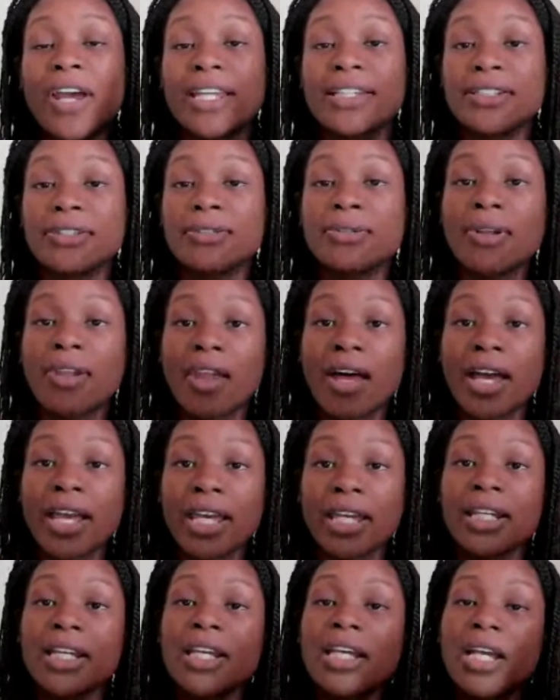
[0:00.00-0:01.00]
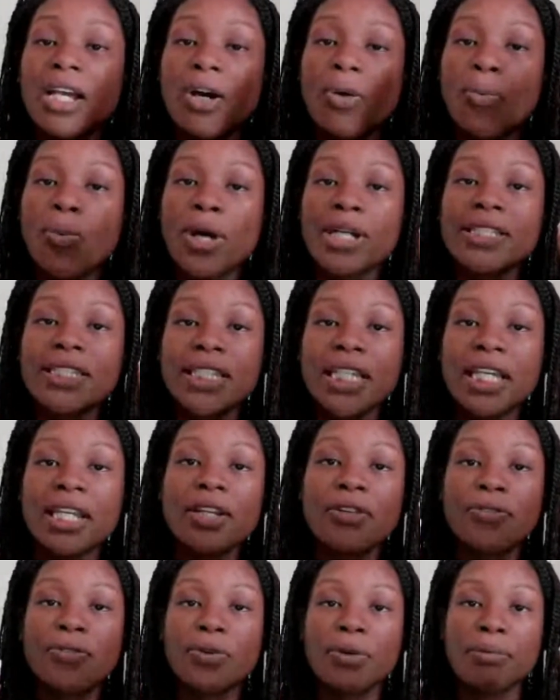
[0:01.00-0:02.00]
your ideal client. What's in
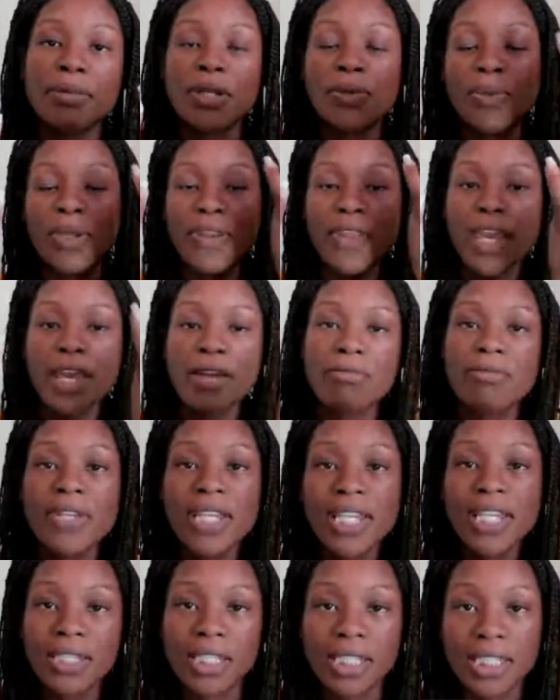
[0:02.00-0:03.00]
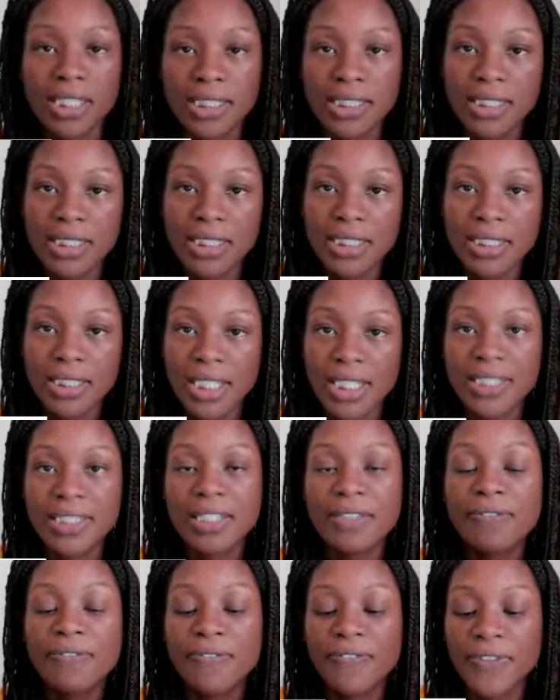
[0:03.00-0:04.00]
it for me? When they read this, is
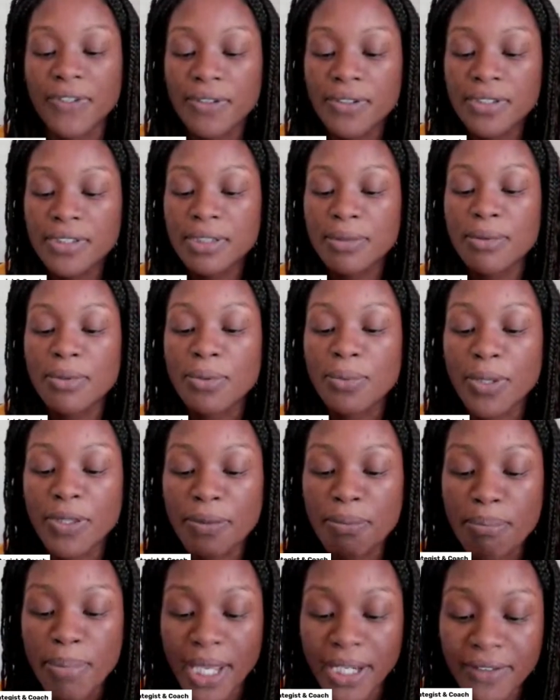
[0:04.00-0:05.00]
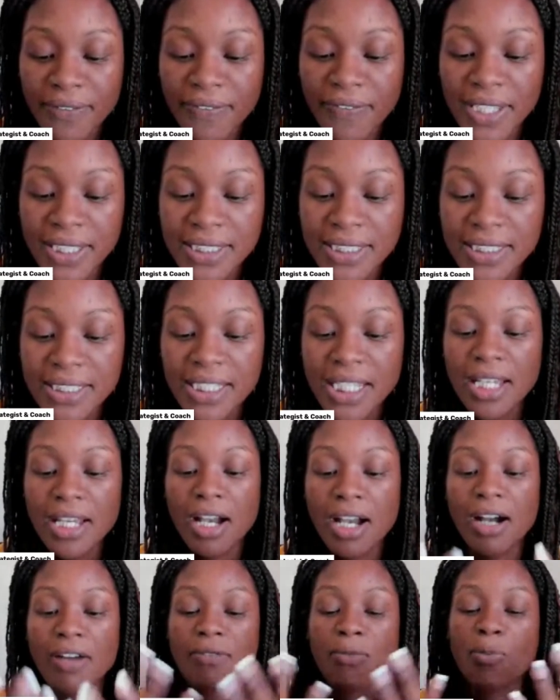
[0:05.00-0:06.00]
it filled with benefits
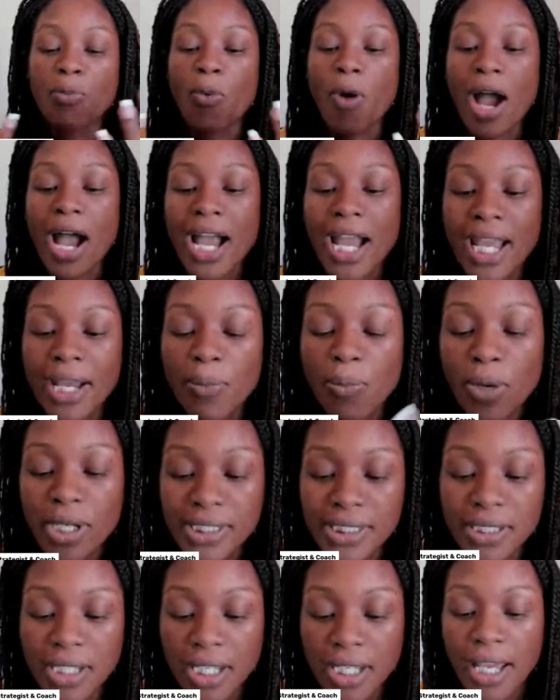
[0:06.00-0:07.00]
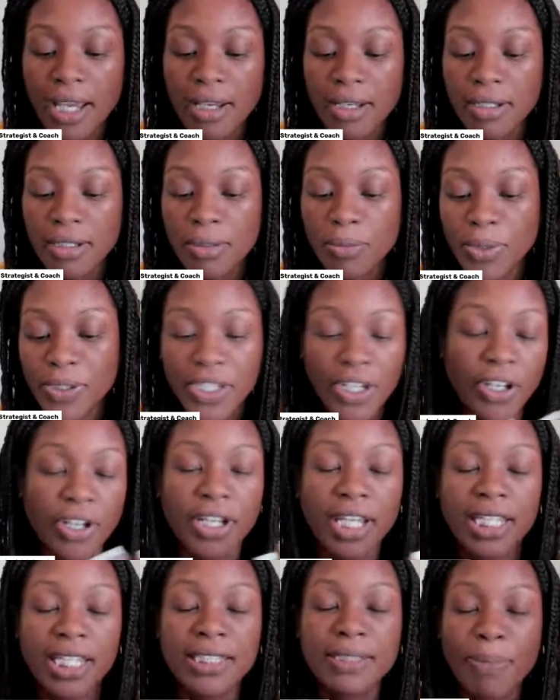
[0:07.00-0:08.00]
of what they're
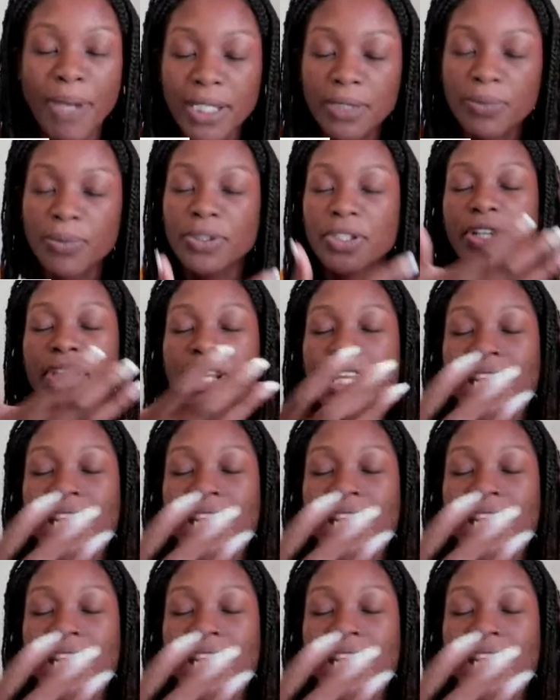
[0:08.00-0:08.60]
gonna expect, what they're